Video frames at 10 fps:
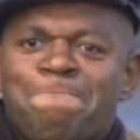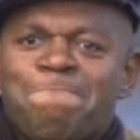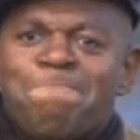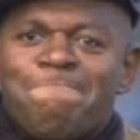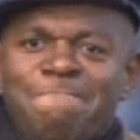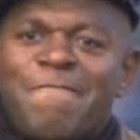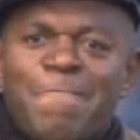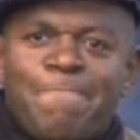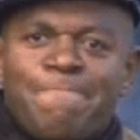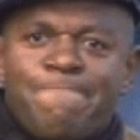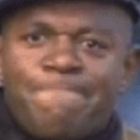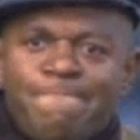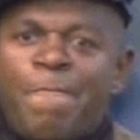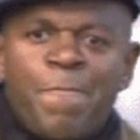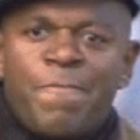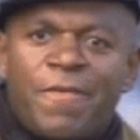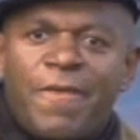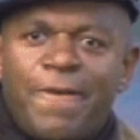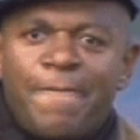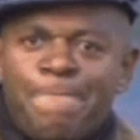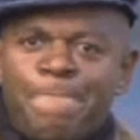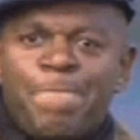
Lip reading: you, Chase, for allowing us